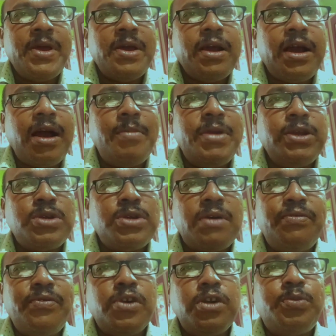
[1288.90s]
Coming to the
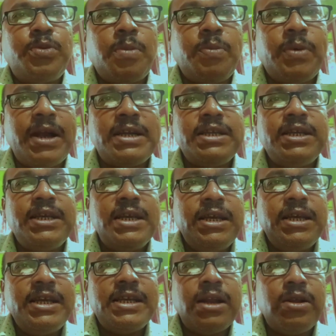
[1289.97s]
fourth property,
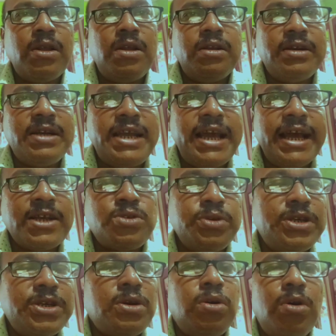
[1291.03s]
ethanol reacts
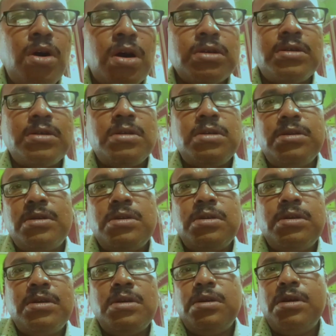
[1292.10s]
with hot
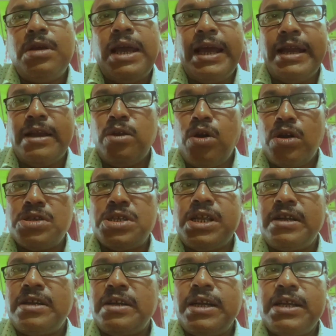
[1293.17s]
and
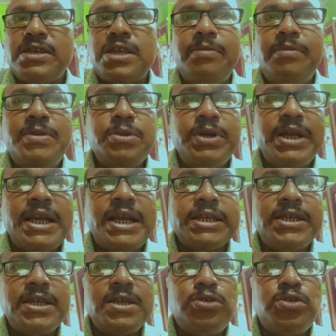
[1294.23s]
concentrated sulfuric
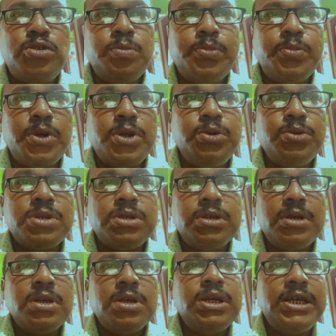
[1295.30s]
acid to produce
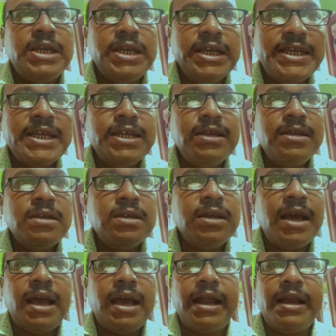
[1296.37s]
ethene
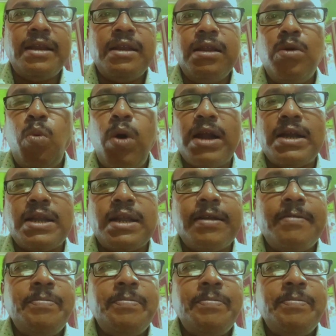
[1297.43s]
and water.